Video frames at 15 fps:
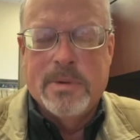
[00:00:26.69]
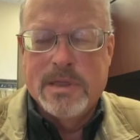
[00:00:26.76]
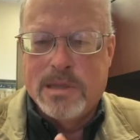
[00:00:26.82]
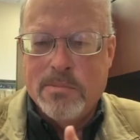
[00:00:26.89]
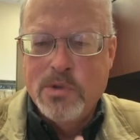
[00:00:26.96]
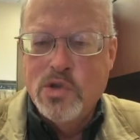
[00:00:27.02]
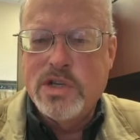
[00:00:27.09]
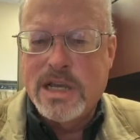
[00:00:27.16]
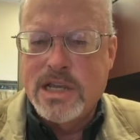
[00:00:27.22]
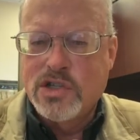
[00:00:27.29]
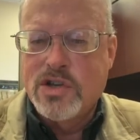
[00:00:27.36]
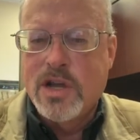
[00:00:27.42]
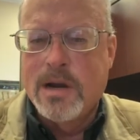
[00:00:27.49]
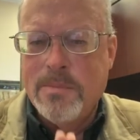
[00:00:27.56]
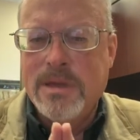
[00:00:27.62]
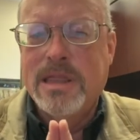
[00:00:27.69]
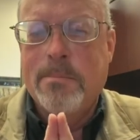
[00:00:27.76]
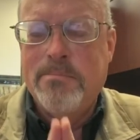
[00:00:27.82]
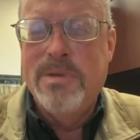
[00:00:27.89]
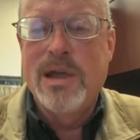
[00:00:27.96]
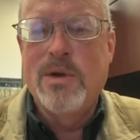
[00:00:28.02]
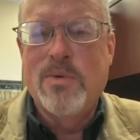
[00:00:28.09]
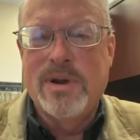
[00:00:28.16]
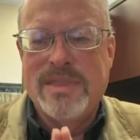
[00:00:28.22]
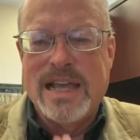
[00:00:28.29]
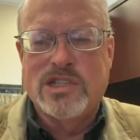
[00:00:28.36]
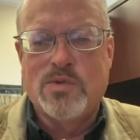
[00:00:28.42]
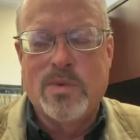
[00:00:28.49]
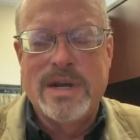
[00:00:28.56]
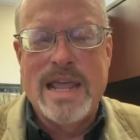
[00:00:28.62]
But the music is going to be the big one.
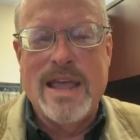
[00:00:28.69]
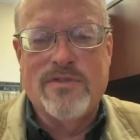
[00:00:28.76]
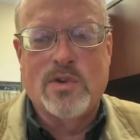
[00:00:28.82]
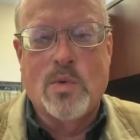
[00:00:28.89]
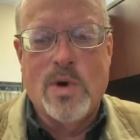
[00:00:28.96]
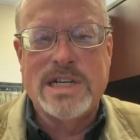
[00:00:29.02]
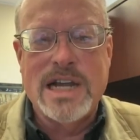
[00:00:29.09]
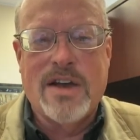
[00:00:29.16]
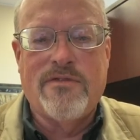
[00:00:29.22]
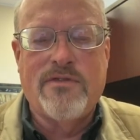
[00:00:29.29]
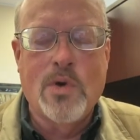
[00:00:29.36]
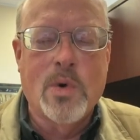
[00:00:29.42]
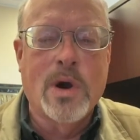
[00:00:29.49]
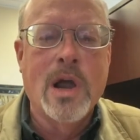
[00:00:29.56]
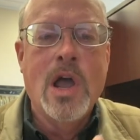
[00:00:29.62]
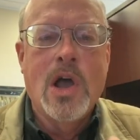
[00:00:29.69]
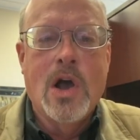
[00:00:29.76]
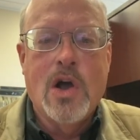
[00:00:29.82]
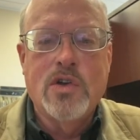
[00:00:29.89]
That's the one you have to watch out for.